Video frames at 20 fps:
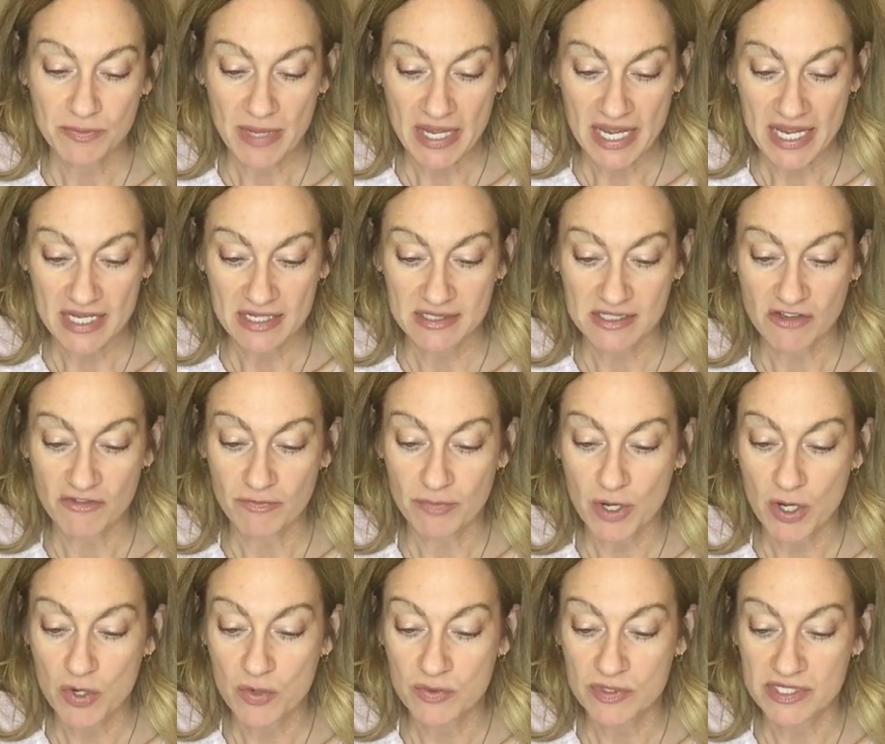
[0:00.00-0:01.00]
bags of
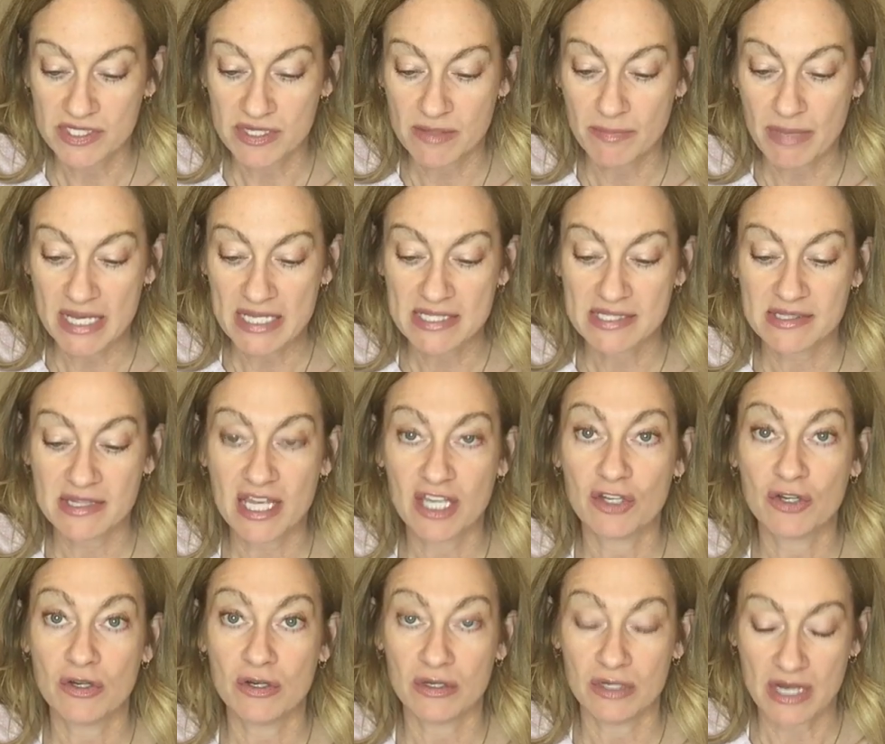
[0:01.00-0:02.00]
bones the best they
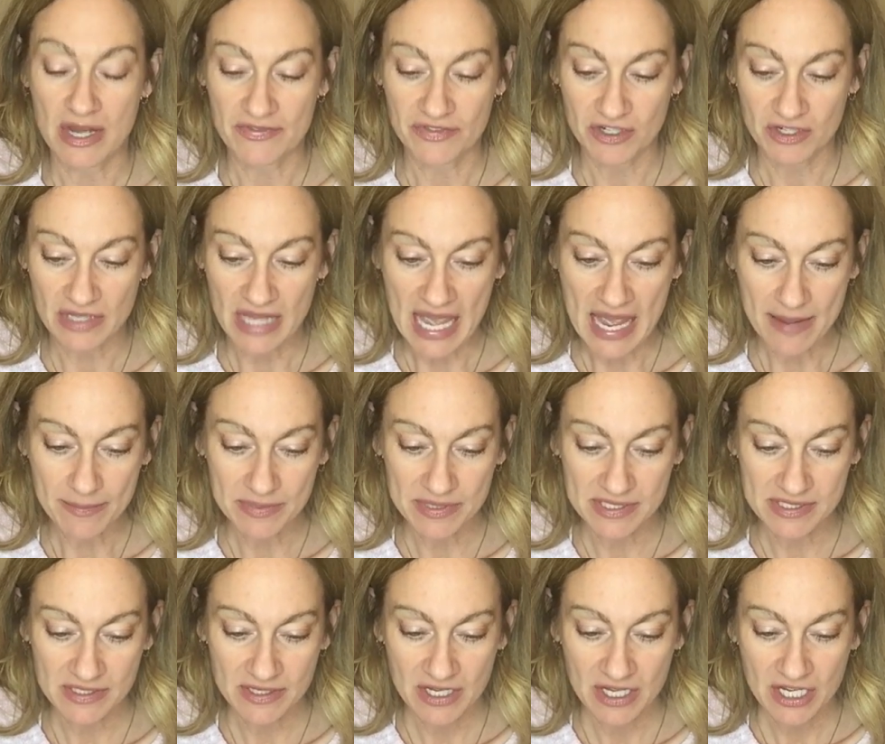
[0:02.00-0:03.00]
could on their
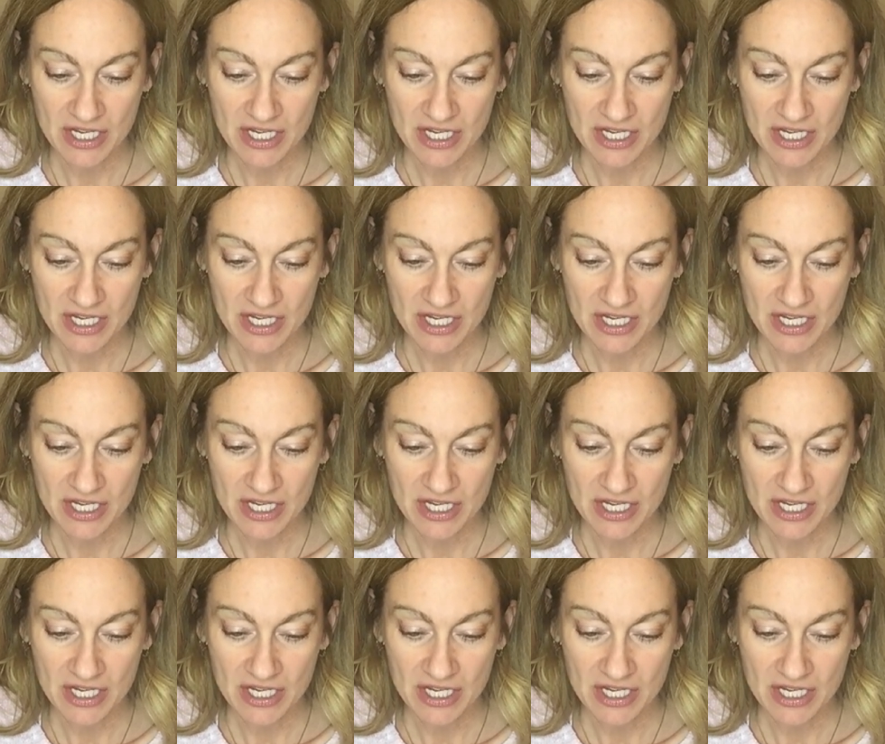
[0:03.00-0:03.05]
laps.